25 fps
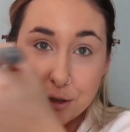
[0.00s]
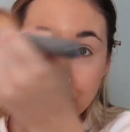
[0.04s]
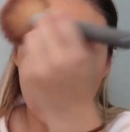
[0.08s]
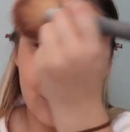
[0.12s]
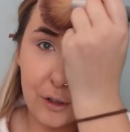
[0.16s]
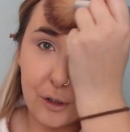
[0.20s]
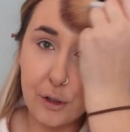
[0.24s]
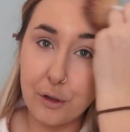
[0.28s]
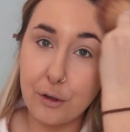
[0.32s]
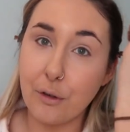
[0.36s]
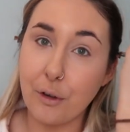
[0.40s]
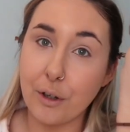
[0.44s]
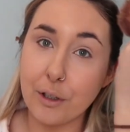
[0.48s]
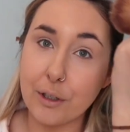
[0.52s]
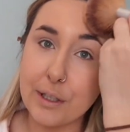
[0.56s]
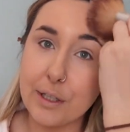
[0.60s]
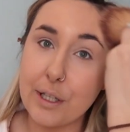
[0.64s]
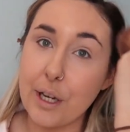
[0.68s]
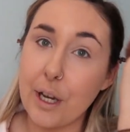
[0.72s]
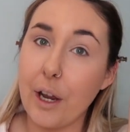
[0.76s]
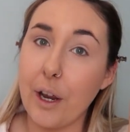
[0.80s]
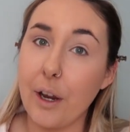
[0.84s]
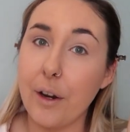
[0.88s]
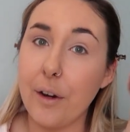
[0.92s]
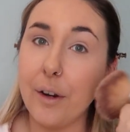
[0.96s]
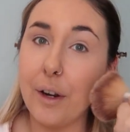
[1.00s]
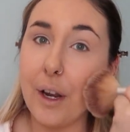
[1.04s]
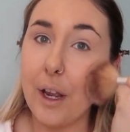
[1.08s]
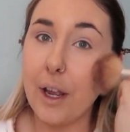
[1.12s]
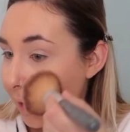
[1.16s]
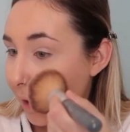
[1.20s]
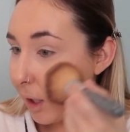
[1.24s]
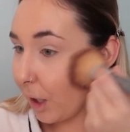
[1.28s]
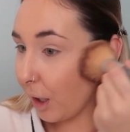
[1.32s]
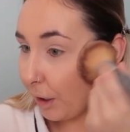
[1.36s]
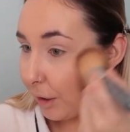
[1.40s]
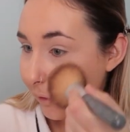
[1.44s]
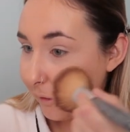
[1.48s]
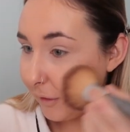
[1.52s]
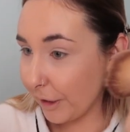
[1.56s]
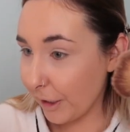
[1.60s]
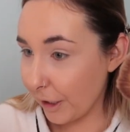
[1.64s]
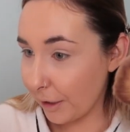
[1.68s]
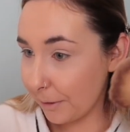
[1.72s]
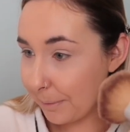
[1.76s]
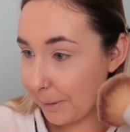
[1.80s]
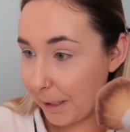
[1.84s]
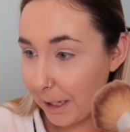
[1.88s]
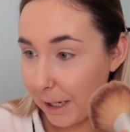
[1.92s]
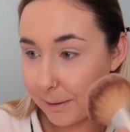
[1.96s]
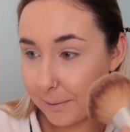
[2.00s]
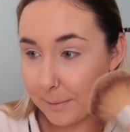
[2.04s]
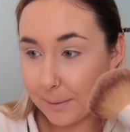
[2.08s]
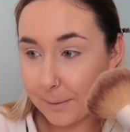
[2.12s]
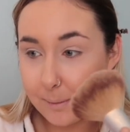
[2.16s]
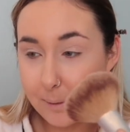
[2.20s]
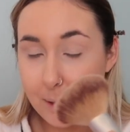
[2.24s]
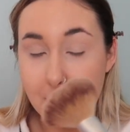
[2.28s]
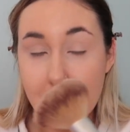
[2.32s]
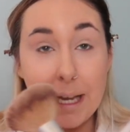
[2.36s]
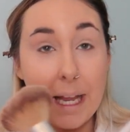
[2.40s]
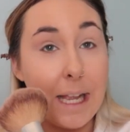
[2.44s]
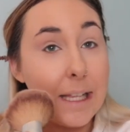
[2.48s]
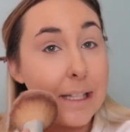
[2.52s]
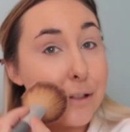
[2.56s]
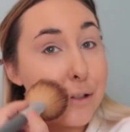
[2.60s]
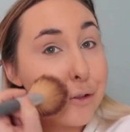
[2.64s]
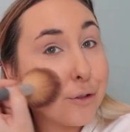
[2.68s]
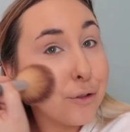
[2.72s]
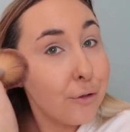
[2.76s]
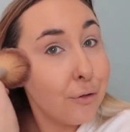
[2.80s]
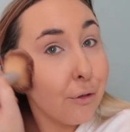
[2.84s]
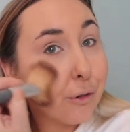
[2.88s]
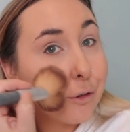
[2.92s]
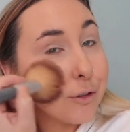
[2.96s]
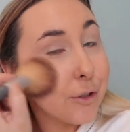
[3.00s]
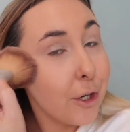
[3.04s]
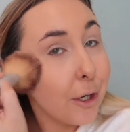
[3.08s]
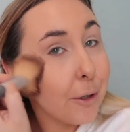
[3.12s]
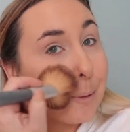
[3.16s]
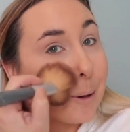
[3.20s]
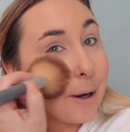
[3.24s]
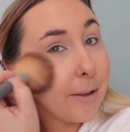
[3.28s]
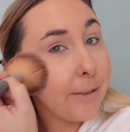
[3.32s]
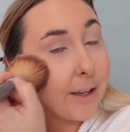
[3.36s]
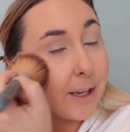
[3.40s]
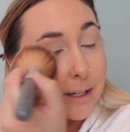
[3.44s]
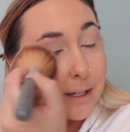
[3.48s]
Toronto. Hopefully going to be getting to Toronto by the